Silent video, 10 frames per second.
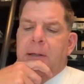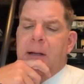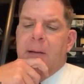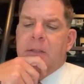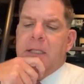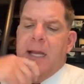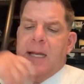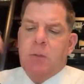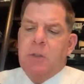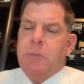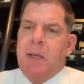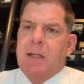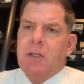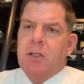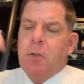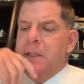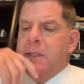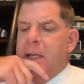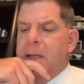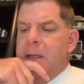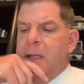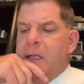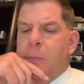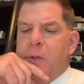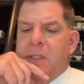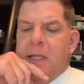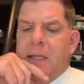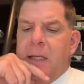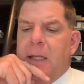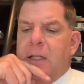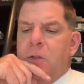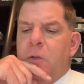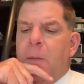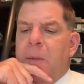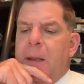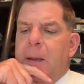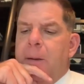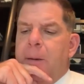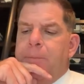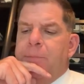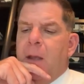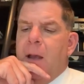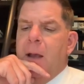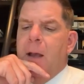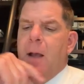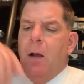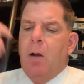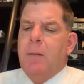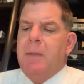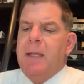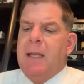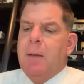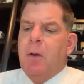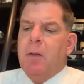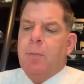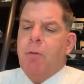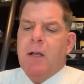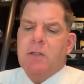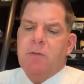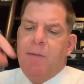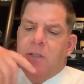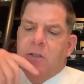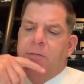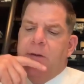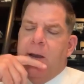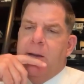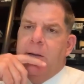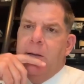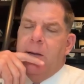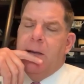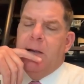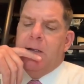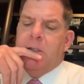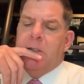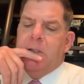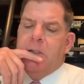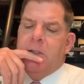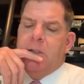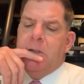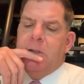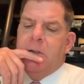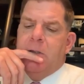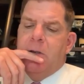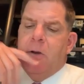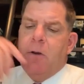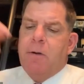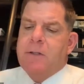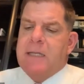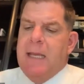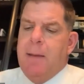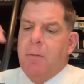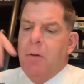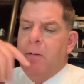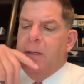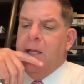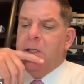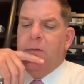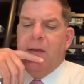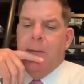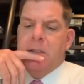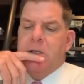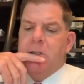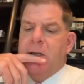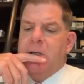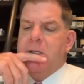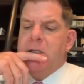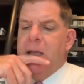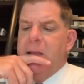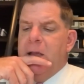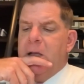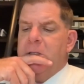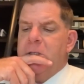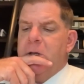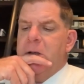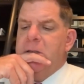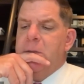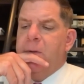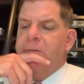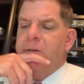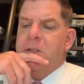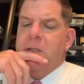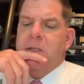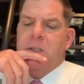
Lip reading: Tonight, as we speak, the superintendent is presenting at the school committee on the meeting about the progress we've made so far. Her and her team are engaging with families and teachers to understand their concerns and preferences.